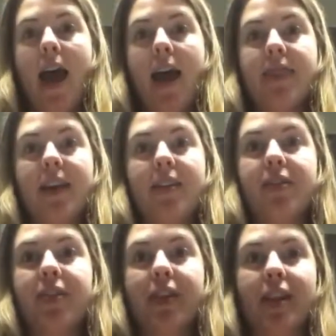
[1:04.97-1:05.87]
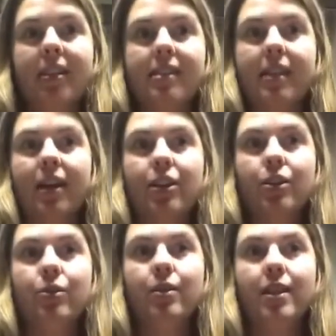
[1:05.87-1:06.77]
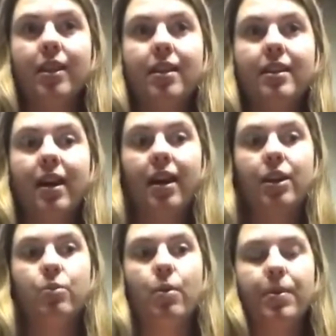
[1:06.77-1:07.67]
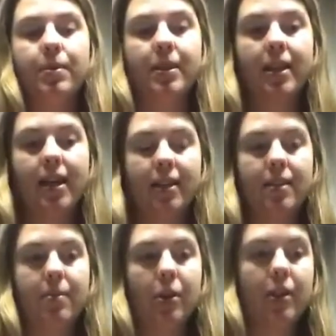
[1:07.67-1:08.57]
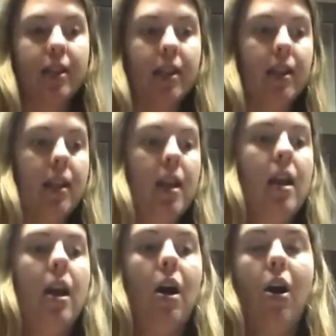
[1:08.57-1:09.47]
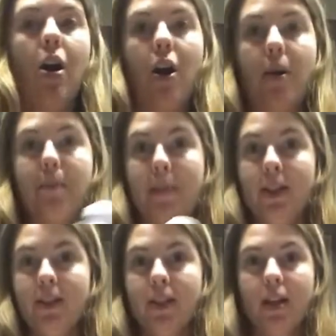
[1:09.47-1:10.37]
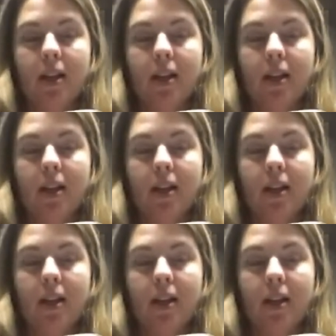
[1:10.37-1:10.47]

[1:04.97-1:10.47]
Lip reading: And then things that you need that you won't be able to get at the market are milk